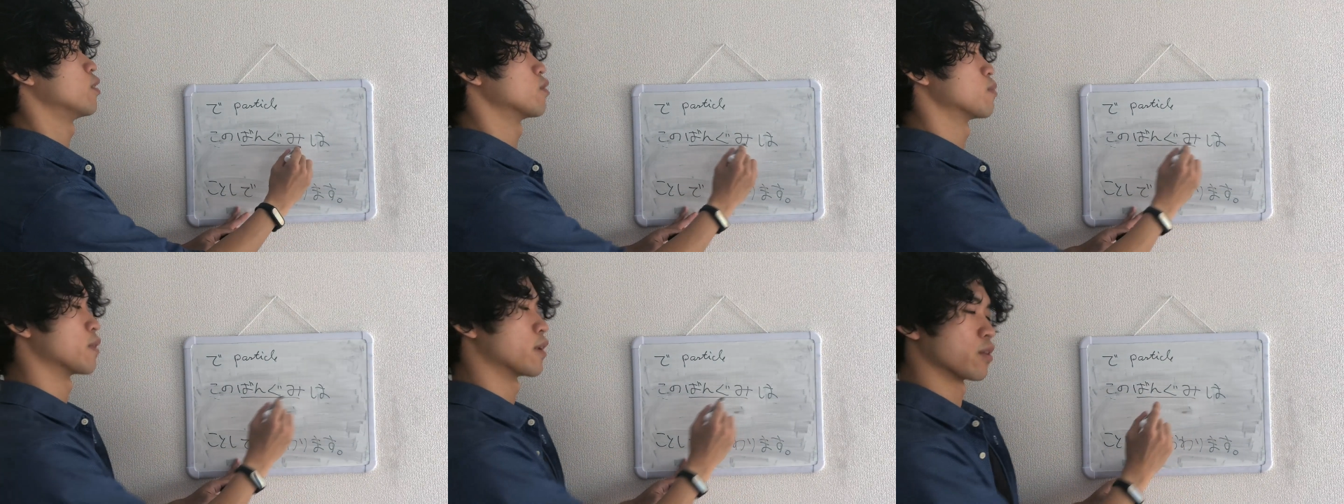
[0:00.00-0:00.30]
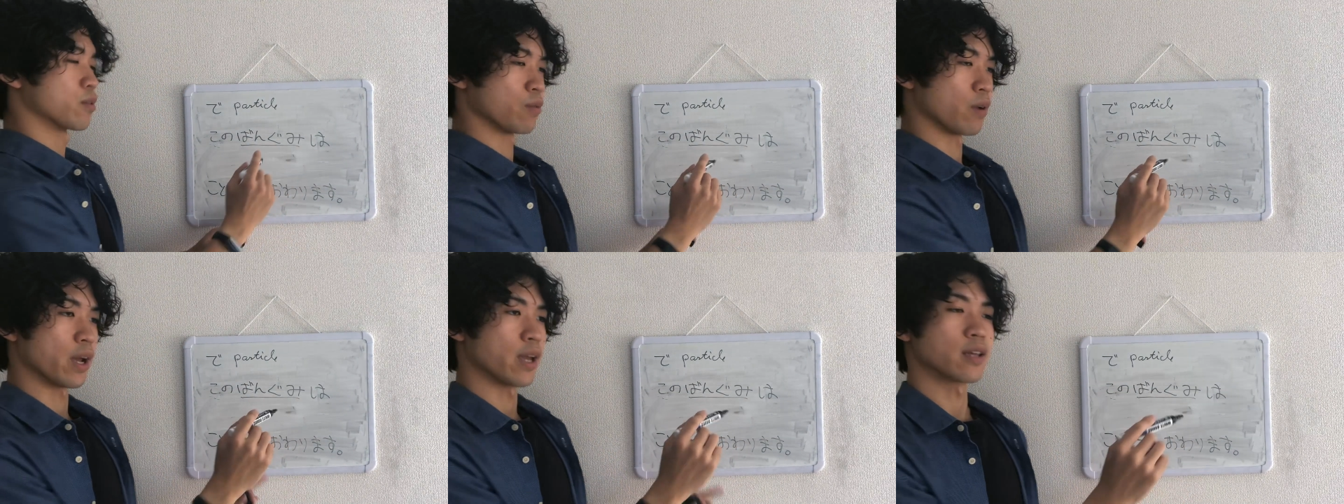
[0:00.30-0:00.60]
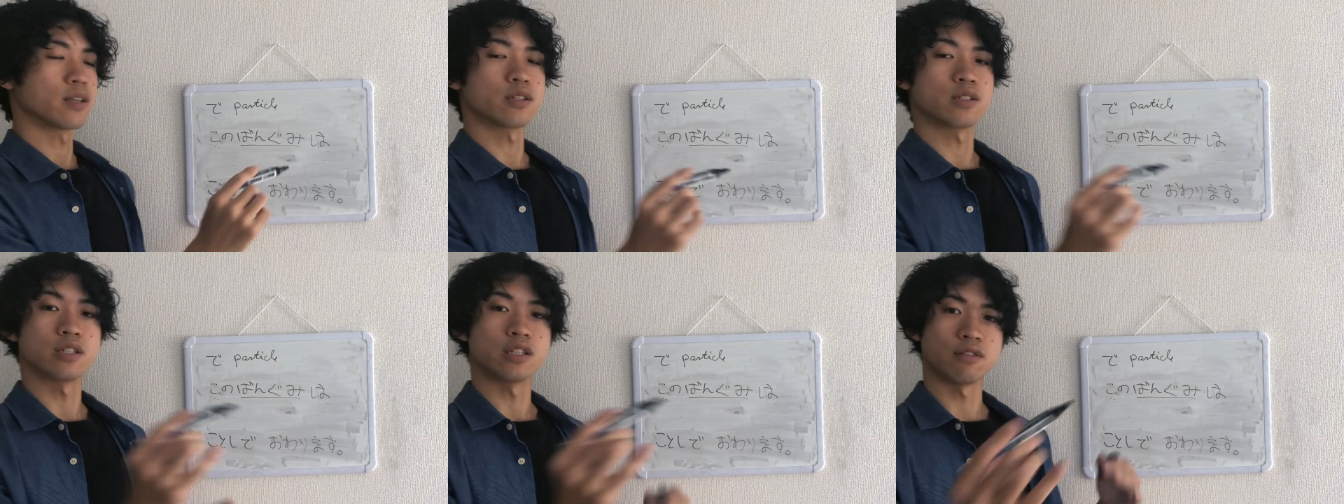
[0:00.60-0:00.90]
is, by the way,
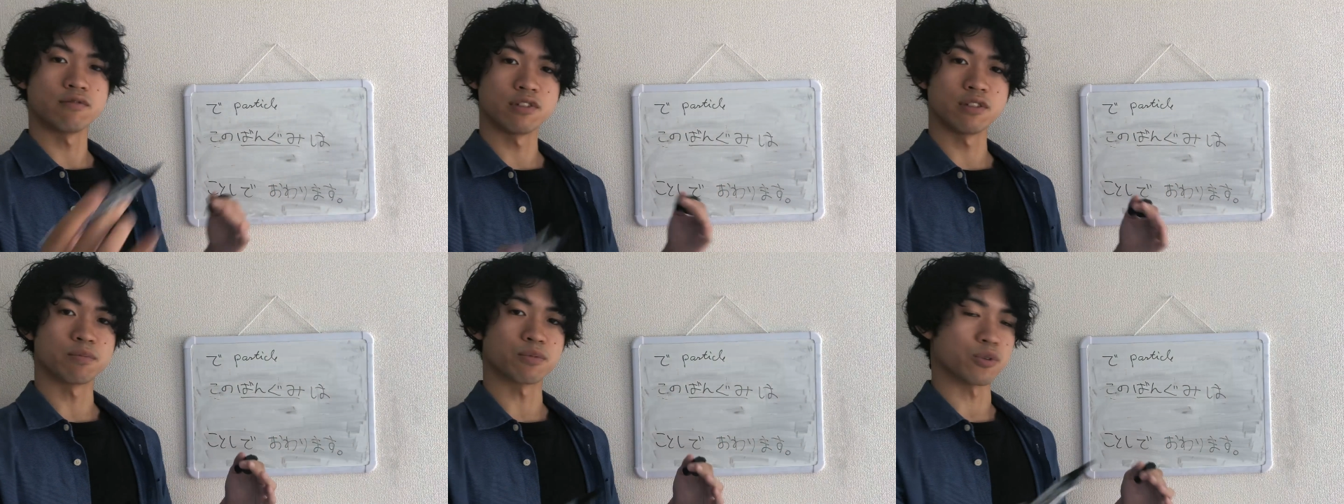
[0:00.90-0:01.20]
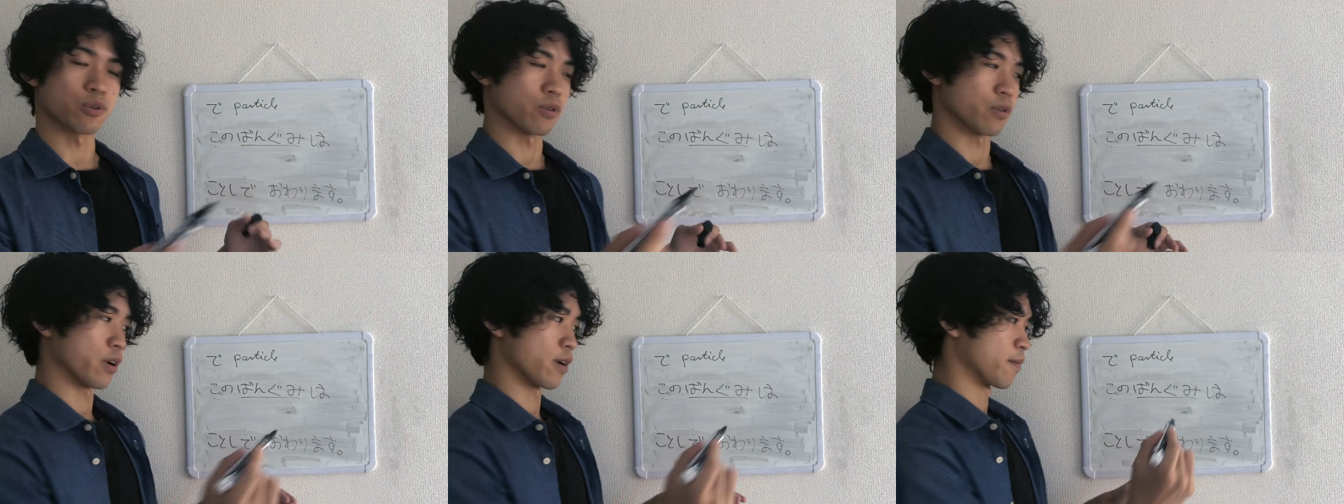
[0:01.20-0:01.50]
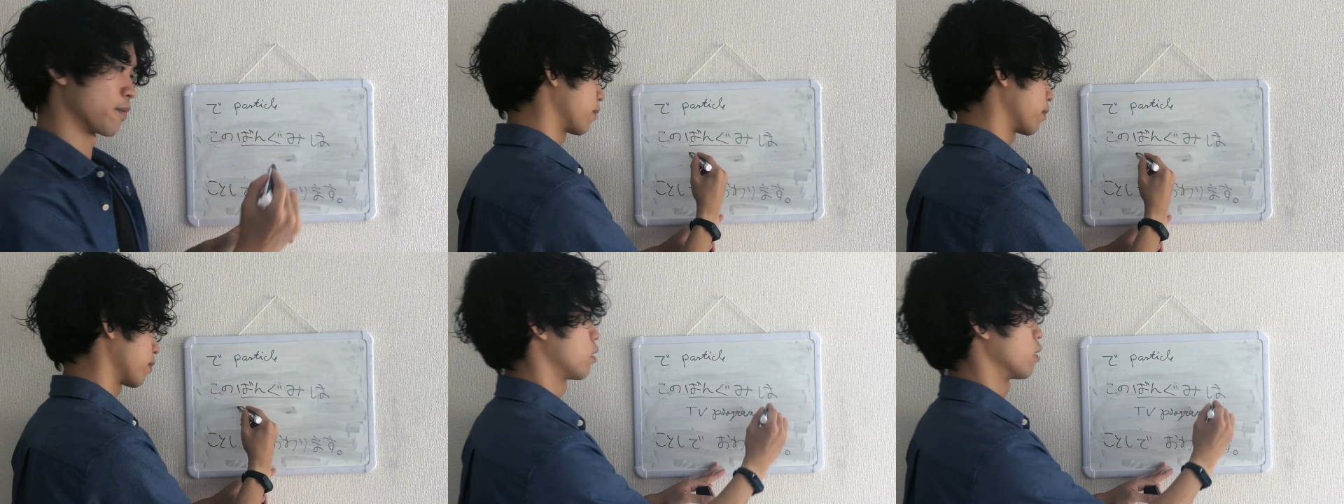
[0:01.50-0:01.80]
TV
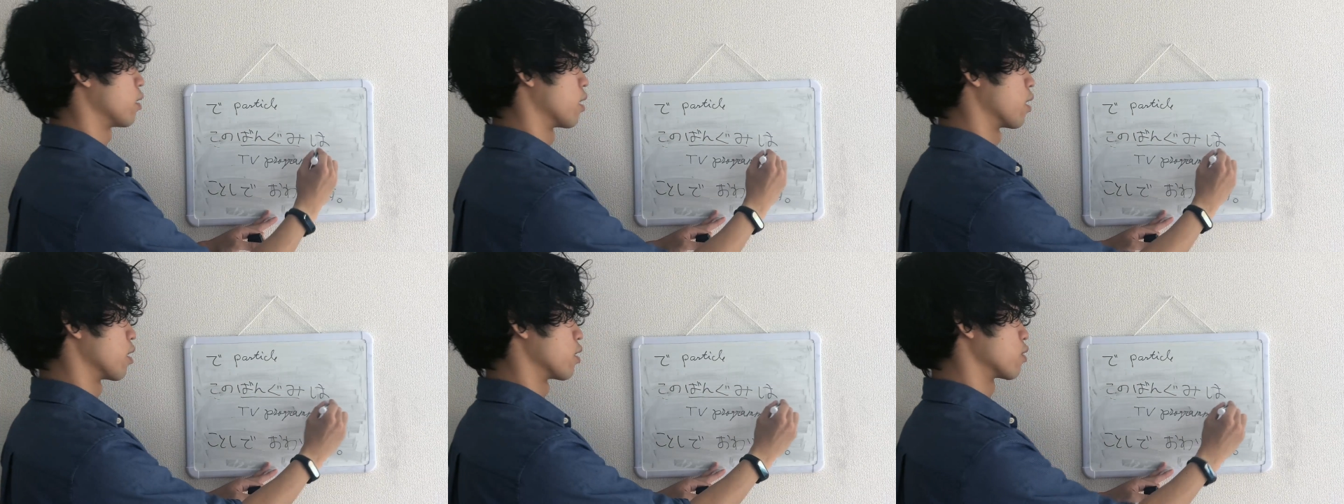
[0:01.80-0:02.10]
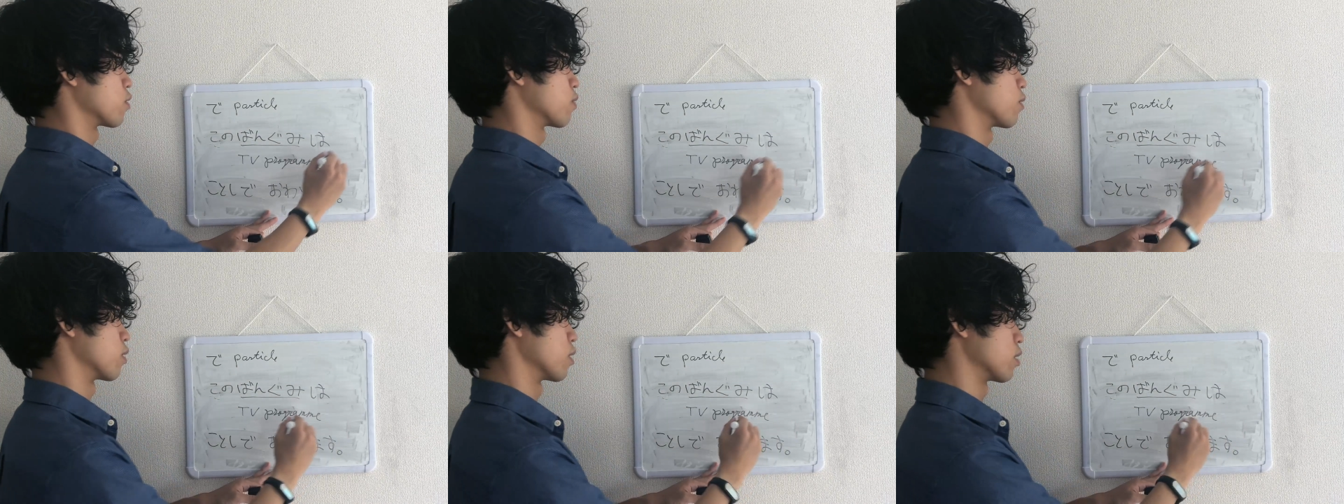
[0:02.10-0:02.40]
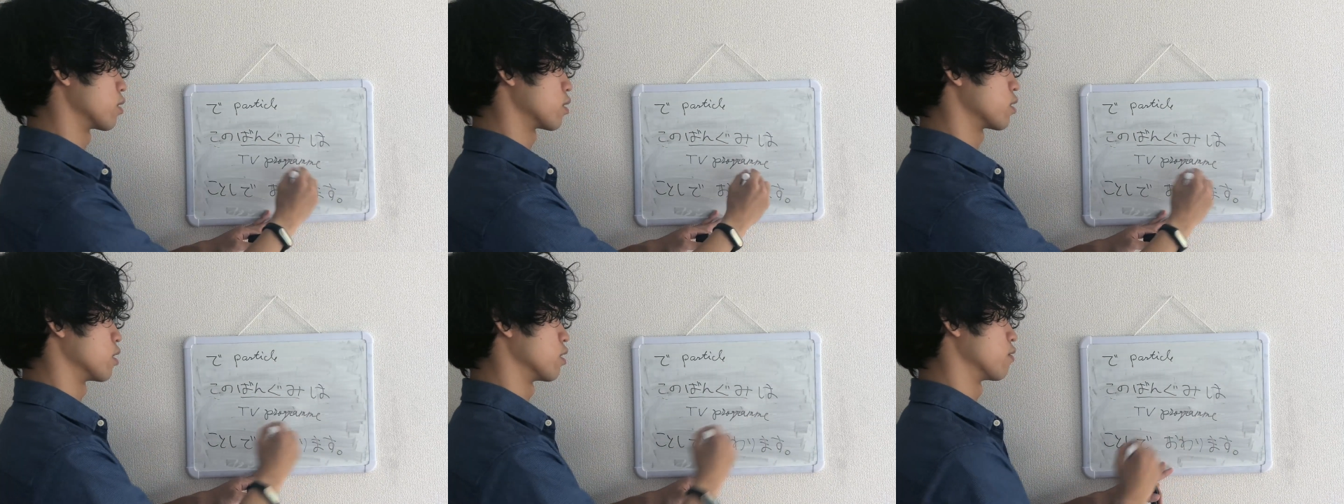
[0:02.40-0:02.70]
program. As for
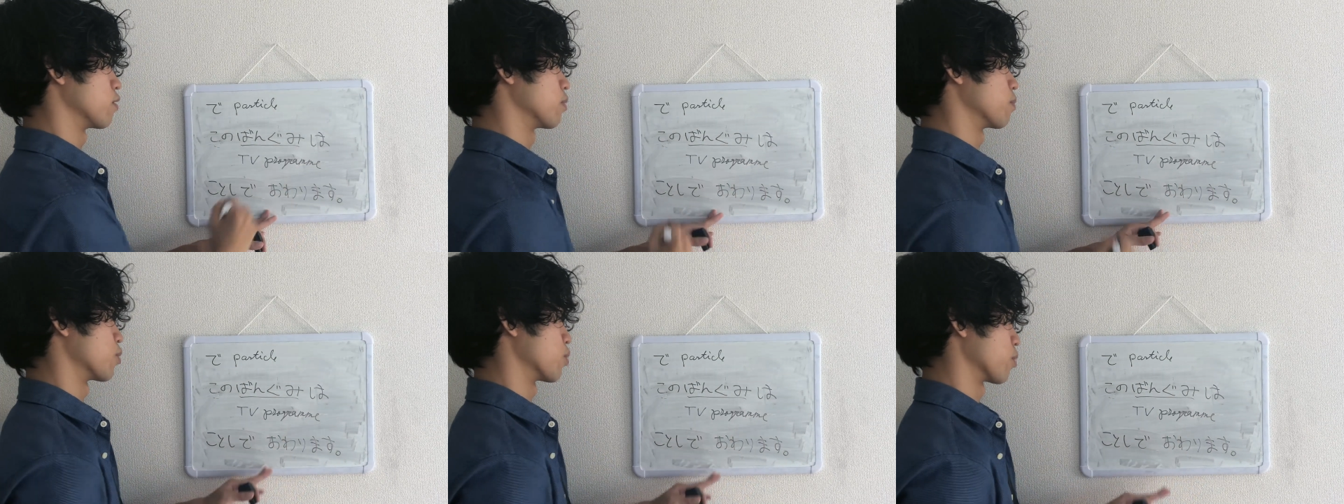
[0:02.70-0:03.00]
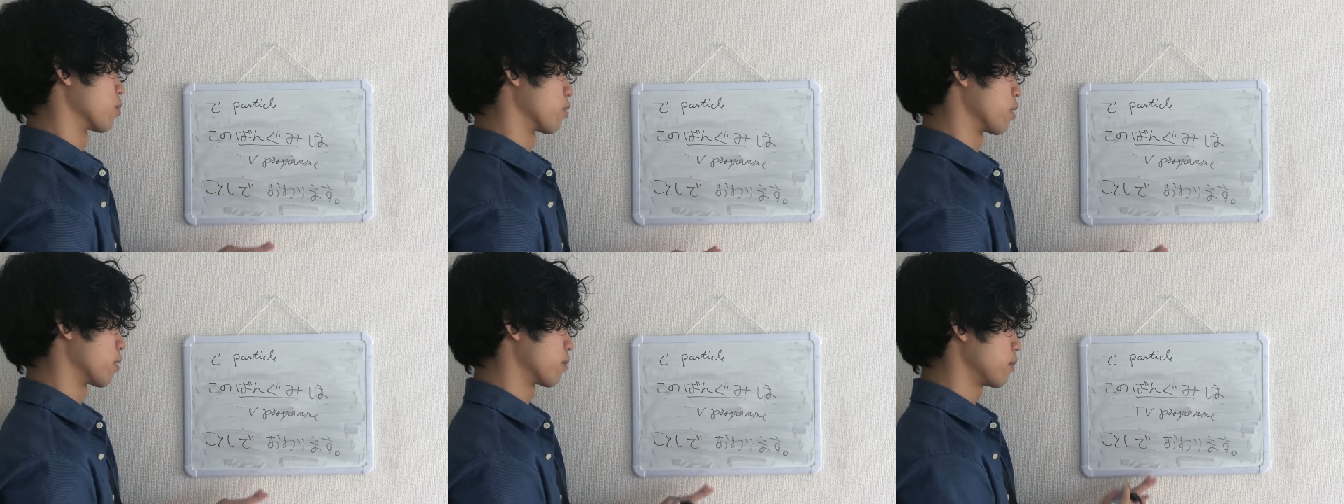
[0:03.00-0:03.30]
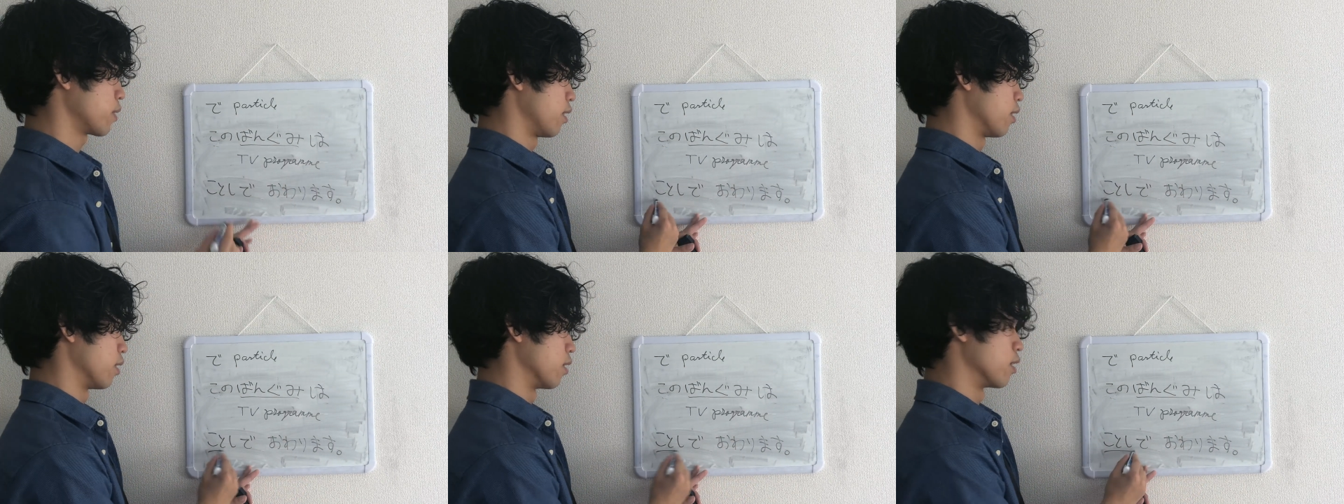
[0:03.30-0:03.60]
this TV
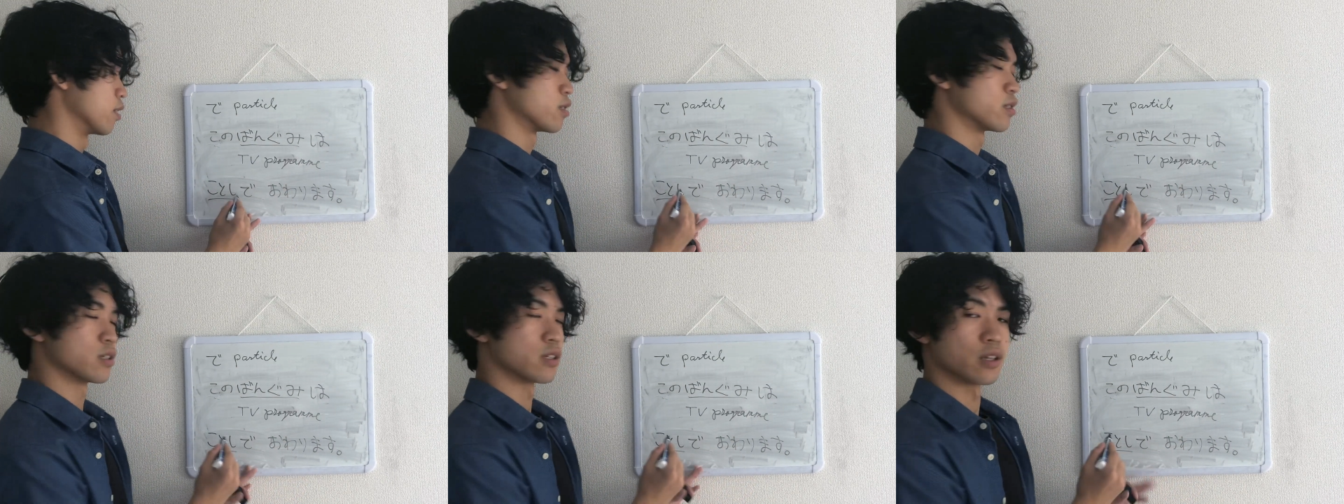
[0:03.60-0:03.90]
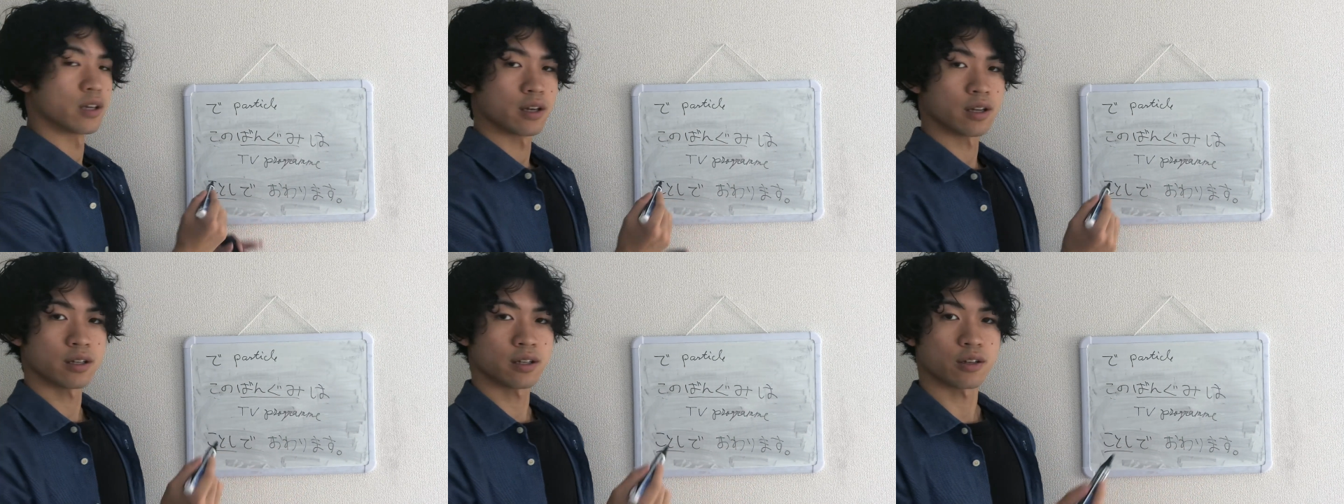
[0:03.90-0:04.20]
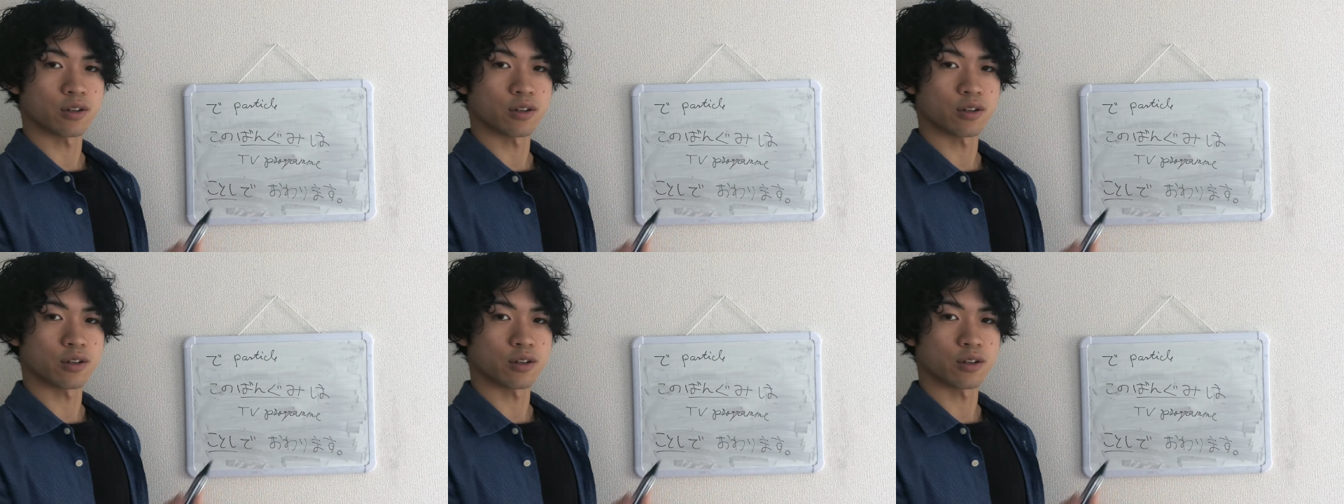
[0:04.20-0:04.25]
program, this year,